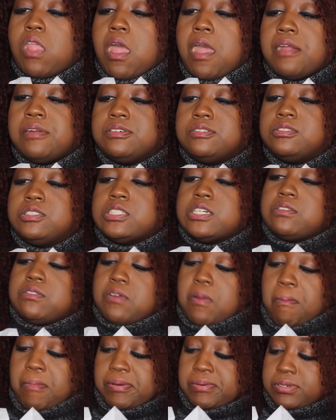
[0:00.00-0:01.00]
And I don't
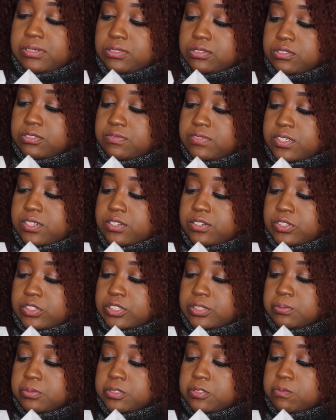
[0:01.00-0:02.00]
know, maybe I'll do a video or
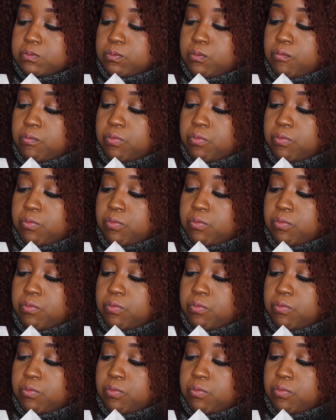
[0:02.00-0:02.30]
something